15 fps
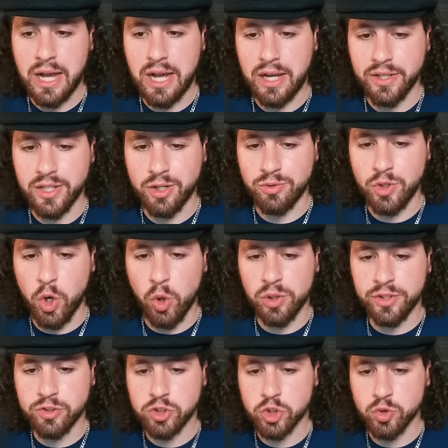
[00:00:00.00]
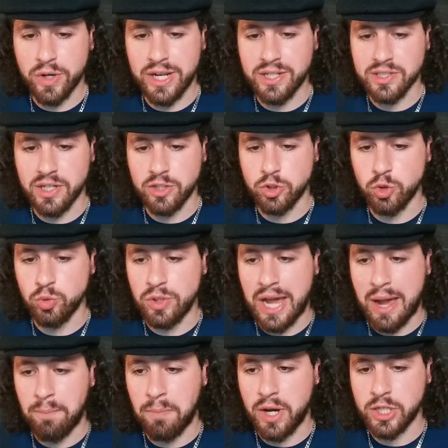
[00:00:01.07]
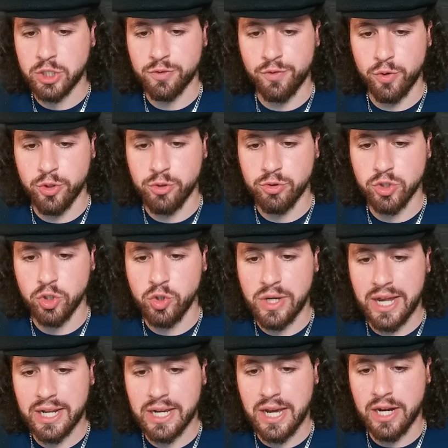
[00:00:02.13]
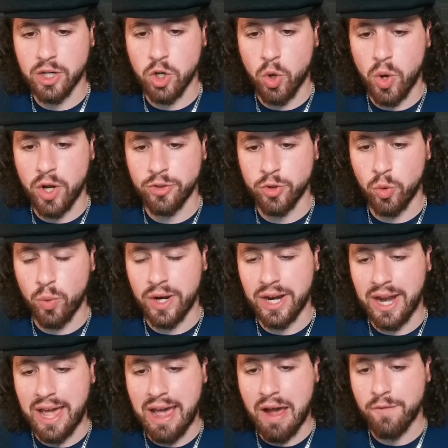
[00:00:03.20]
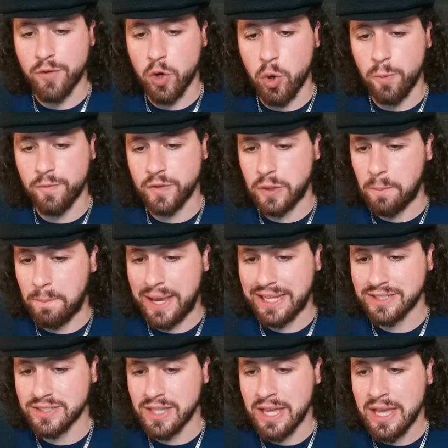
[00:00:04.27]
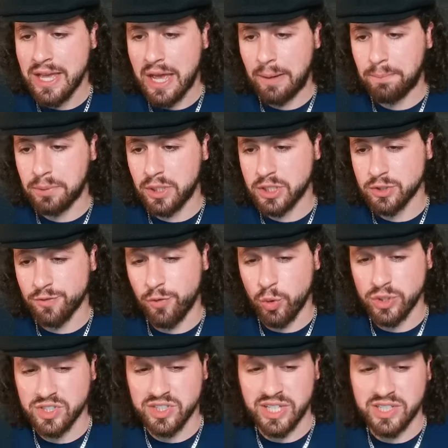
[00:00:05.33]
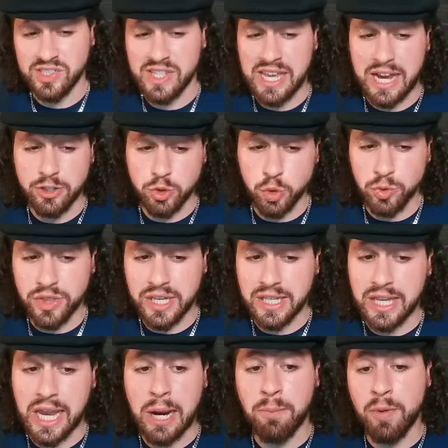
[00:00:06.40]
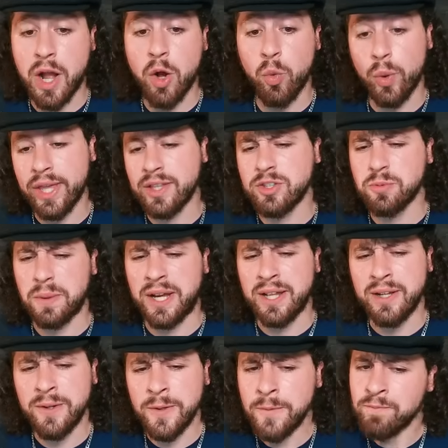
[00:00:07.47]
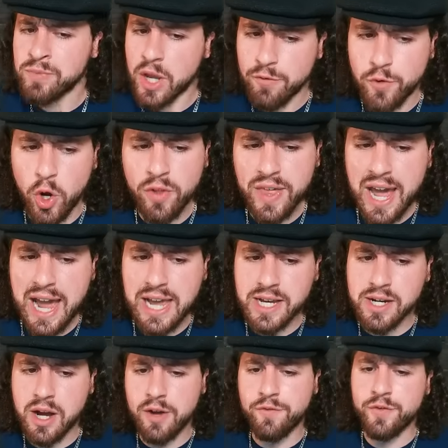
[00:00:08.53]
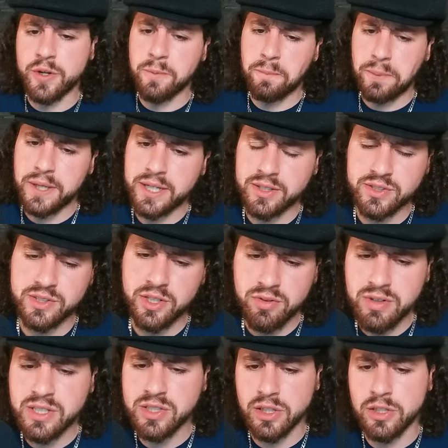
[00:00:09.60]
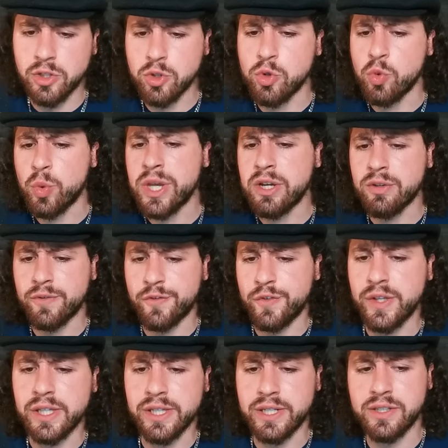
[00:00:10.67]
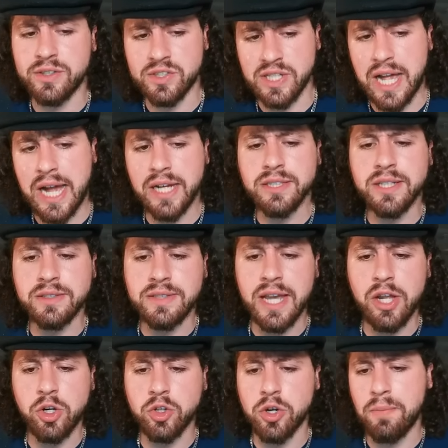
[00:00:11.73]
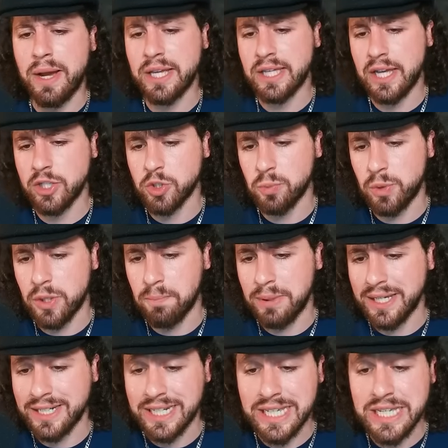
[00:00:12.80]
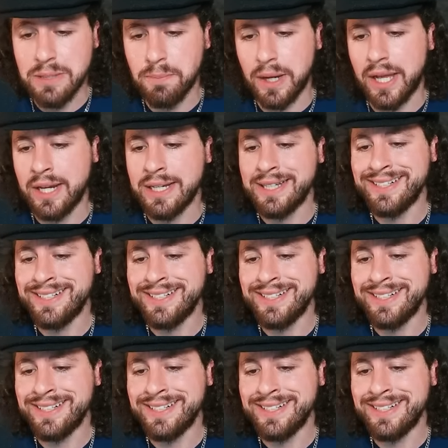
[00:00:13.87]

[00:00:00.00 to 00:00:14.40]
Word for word: You know, Nolan straight is going to do not much for you. So you got to kind of go under 1.5 and hope for the best at plus 460. I do think Gamrot wins, but of all the high confident picks, there is a little weird feeling inside that Dan Hooker might catch him with a big knee, but